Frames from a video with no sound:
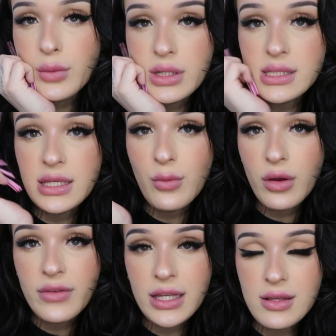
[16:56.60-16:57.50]
you want to see
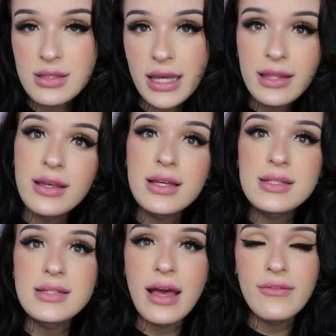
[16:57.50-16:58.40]
more videos like
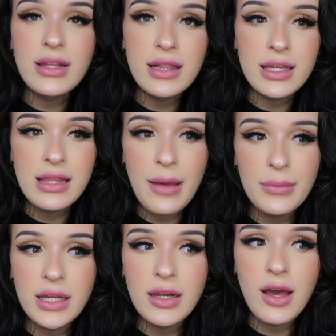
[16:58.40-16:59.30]
this, definitely let
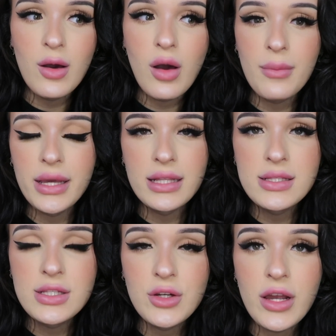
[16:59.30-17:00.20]
me know on my
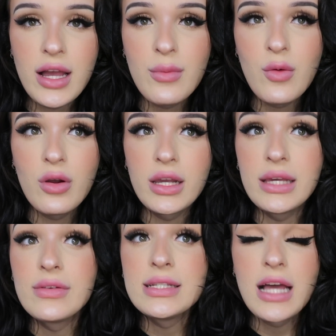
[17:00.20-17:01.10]
Instagram or
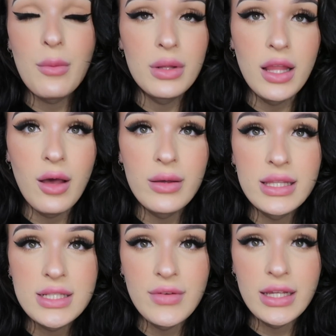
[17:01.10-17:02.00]
even down below in
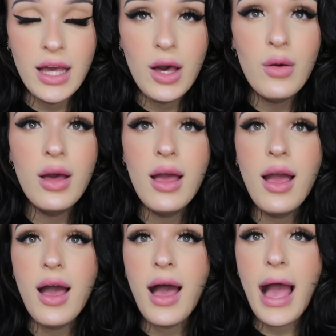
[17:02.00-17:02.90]
this video.
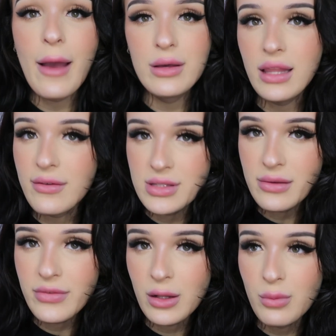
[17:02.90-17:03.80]
I would love to film